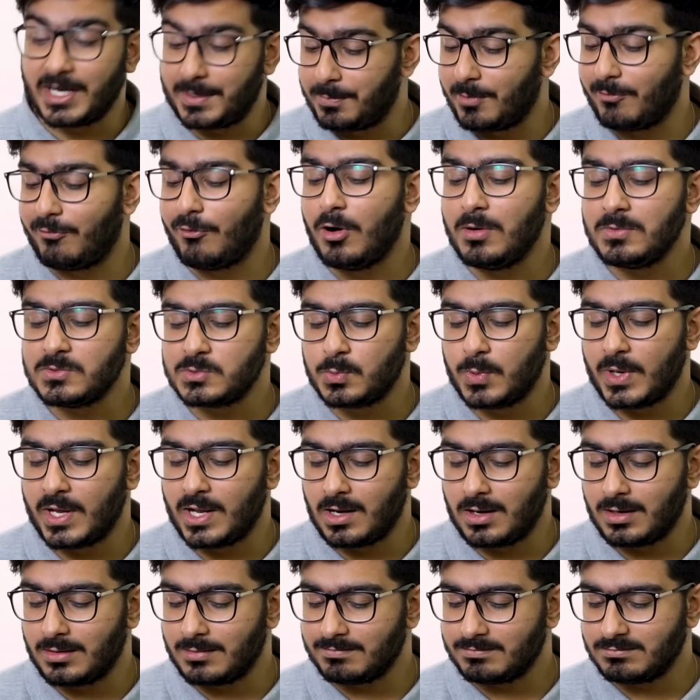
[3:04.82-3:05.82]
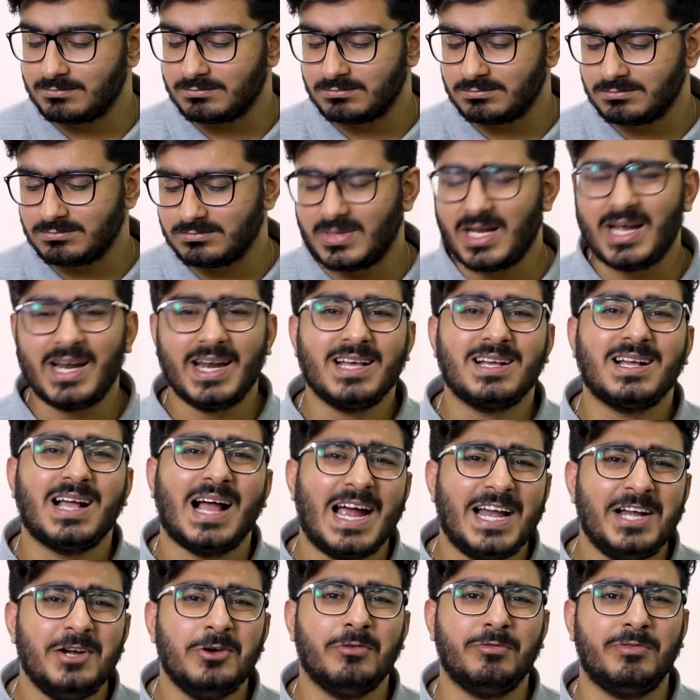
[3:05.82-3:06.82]
it performs well, and I
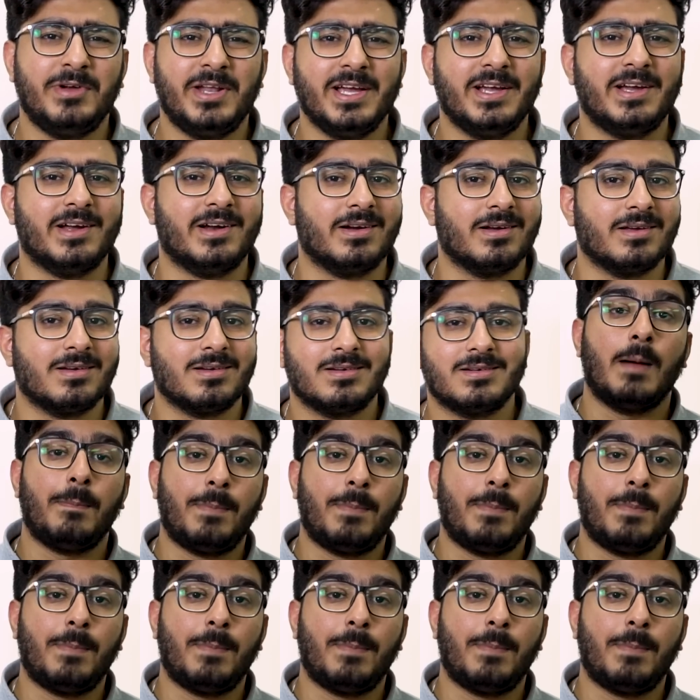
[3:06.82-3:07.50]
kind of dig it.